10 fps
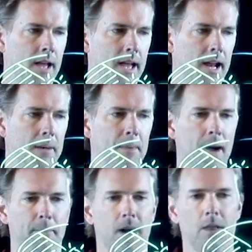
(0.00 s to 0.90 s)
and I
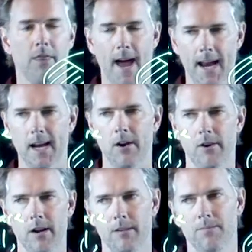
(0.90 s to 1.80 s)
map out that
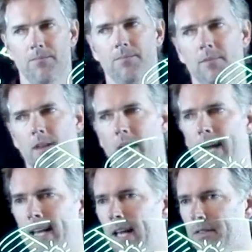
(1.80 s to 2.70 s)
area,
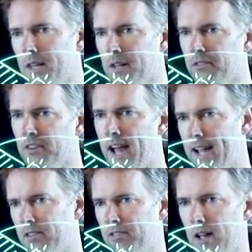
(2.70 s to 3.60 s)
I get the
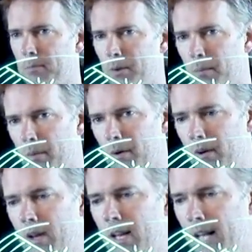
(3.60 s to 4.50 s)
exact same number.
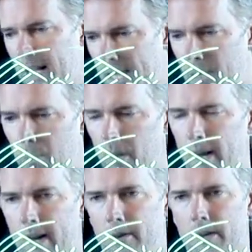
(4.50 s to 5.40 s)
Equal
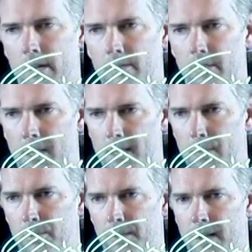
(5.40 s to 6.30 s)
areas and
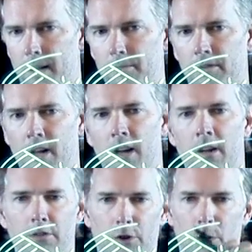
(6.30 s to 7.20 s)
equal times.
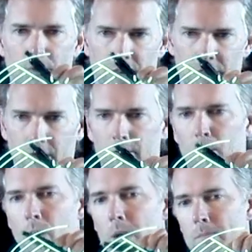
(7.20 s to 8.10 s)
So if this is
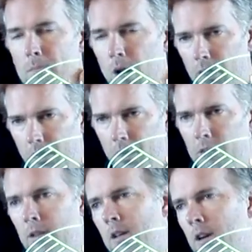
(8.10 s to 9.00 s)
one month
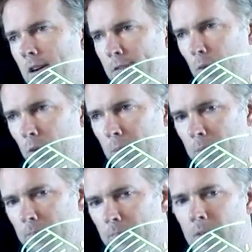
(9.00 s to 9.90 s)
of an
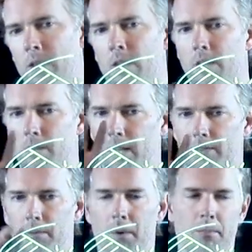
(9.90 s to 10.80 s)
orbit, you get
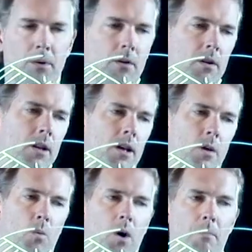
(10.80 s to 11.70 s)
some number.
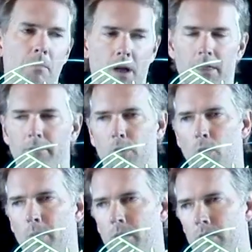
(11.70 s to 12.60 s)
One month of an
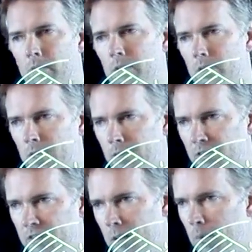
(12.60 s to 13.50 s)
orbit, you get the
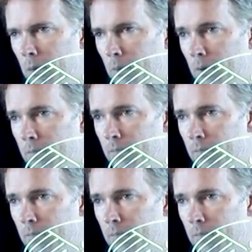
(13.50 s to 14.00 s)
same number.